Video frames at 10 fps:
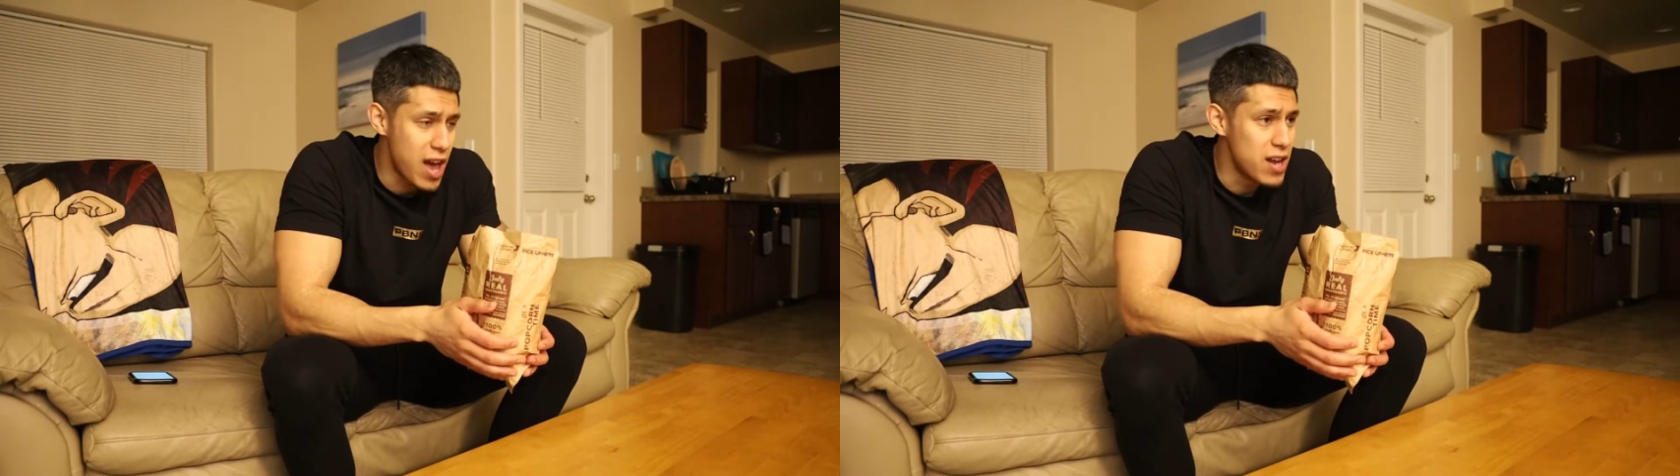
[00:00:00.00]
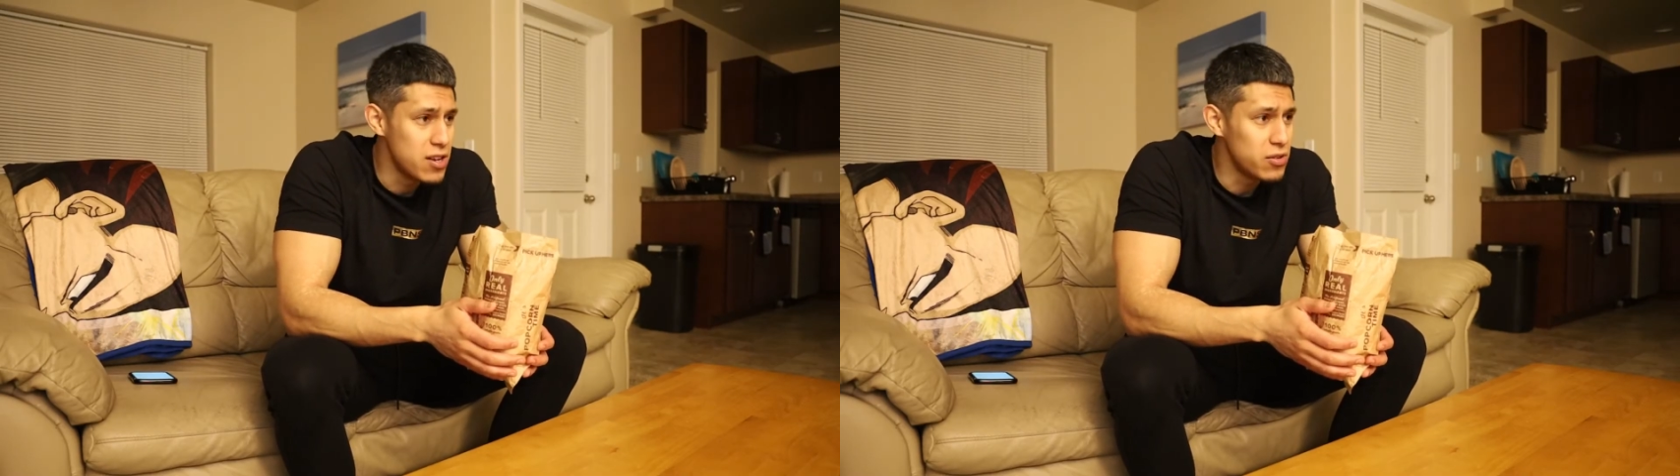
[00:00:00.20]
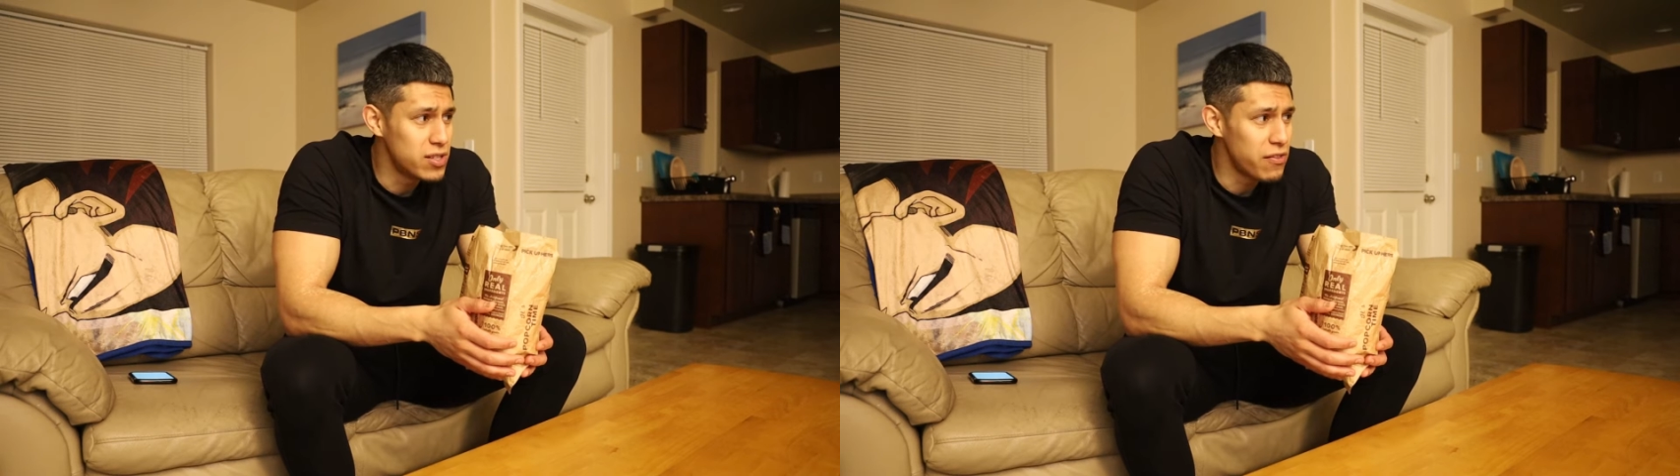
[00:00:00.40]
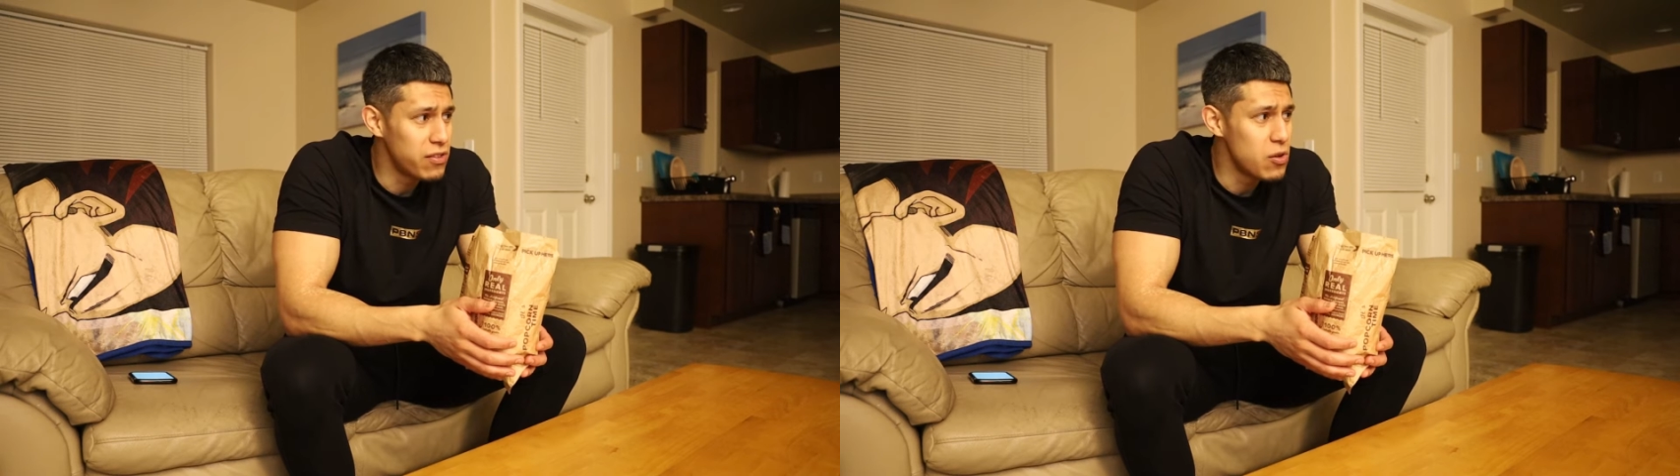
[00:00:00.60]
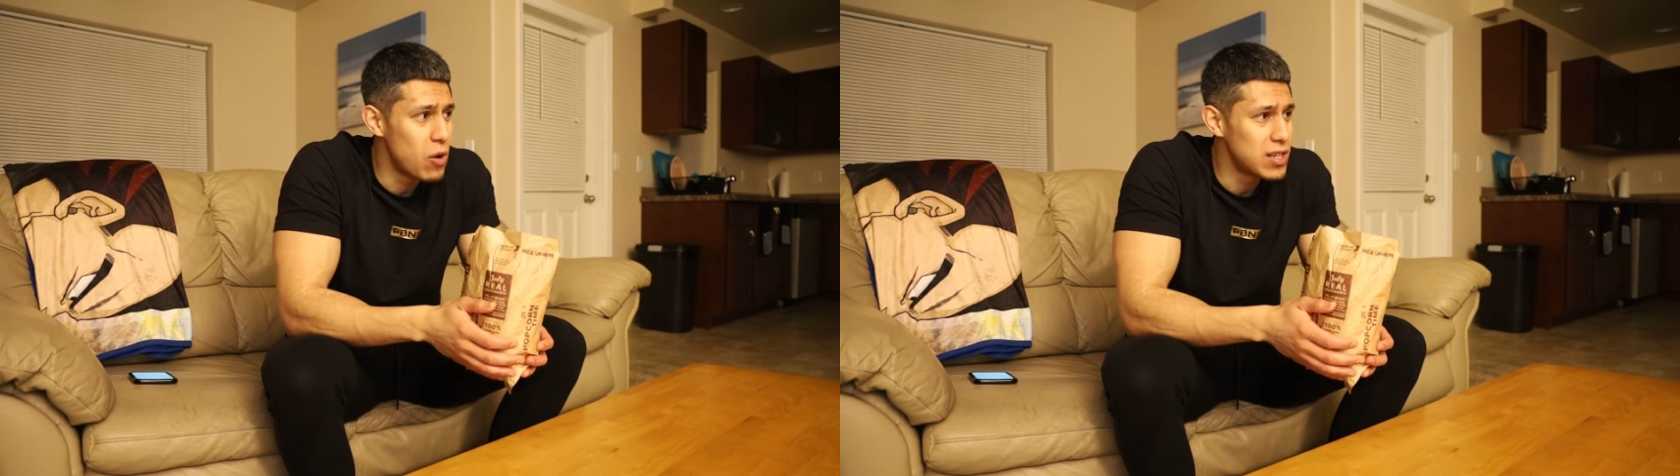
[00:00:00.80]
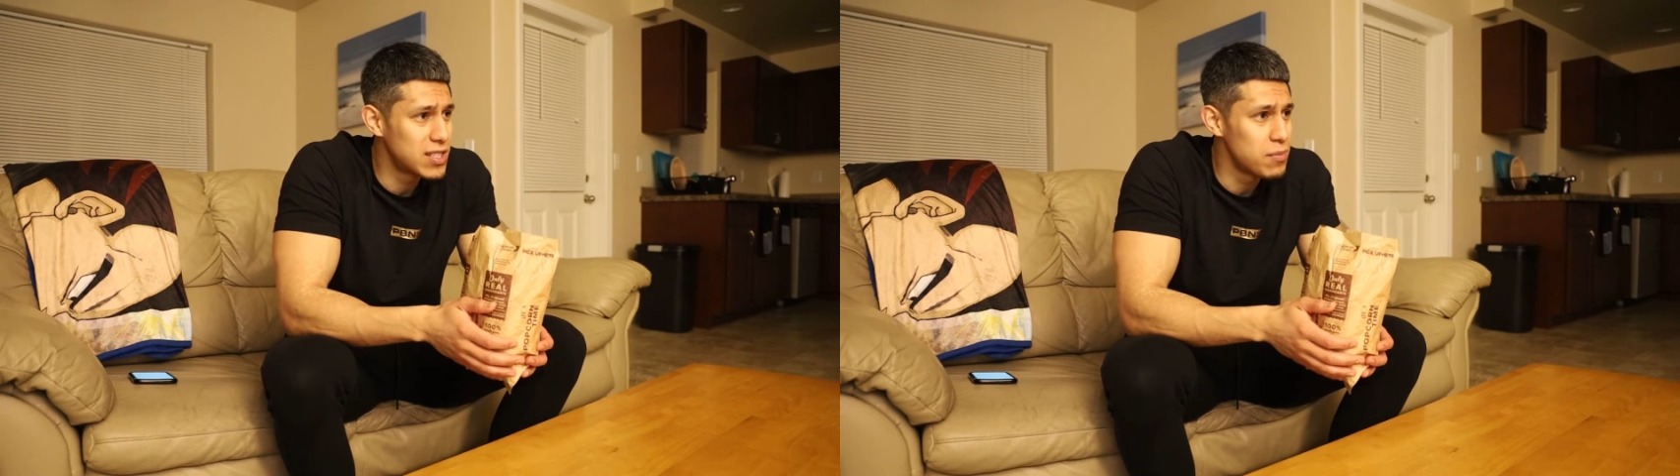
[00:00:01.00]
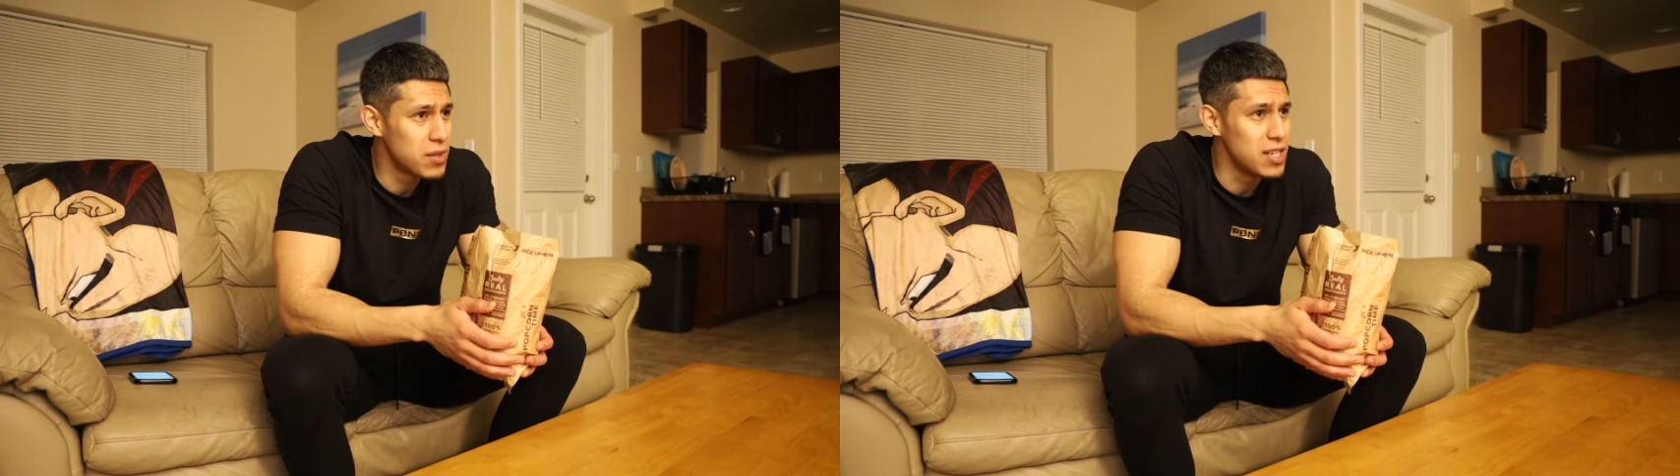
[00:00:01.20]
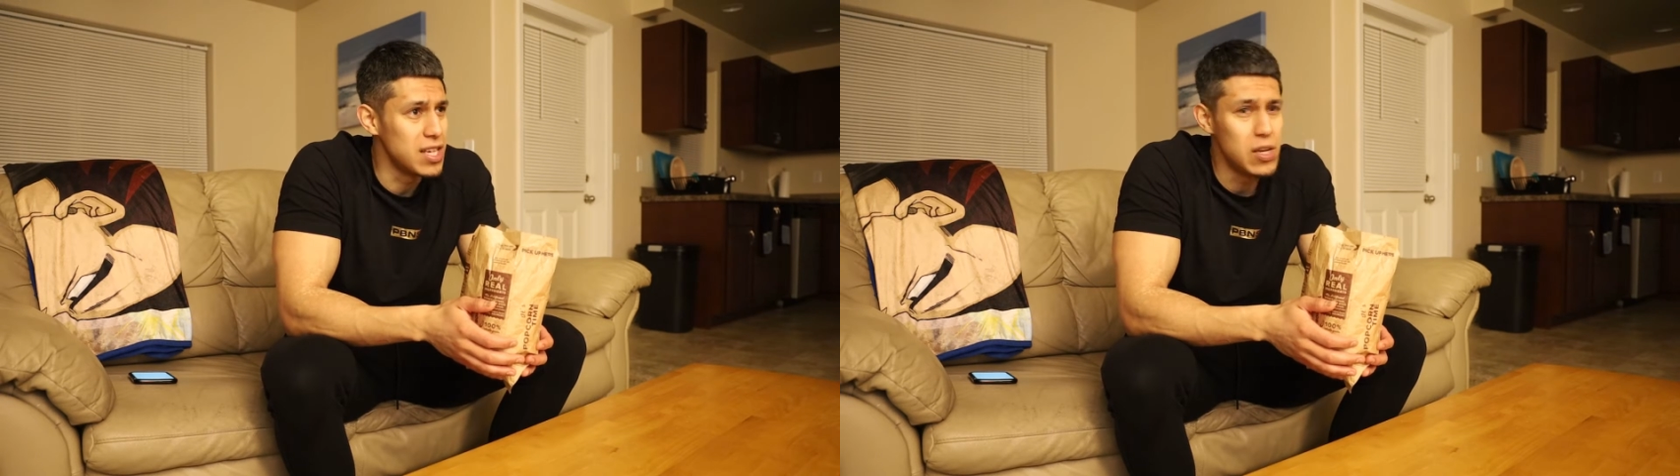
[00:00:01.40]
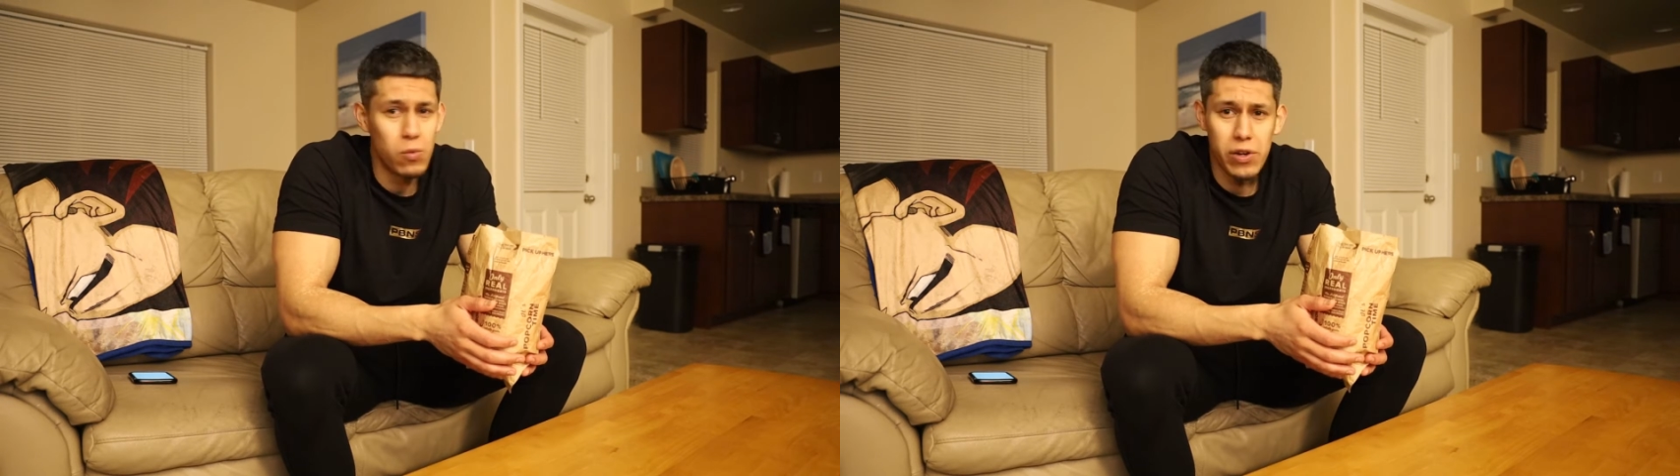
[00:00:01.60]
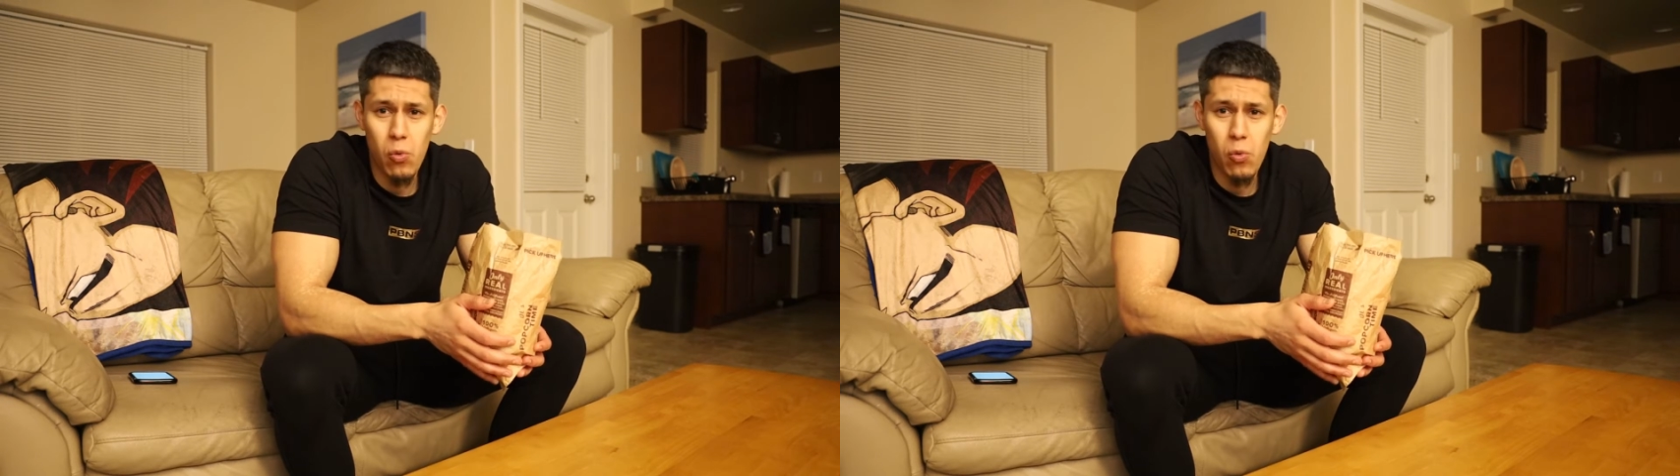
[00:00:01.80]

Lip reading: And you definitely want something to eat when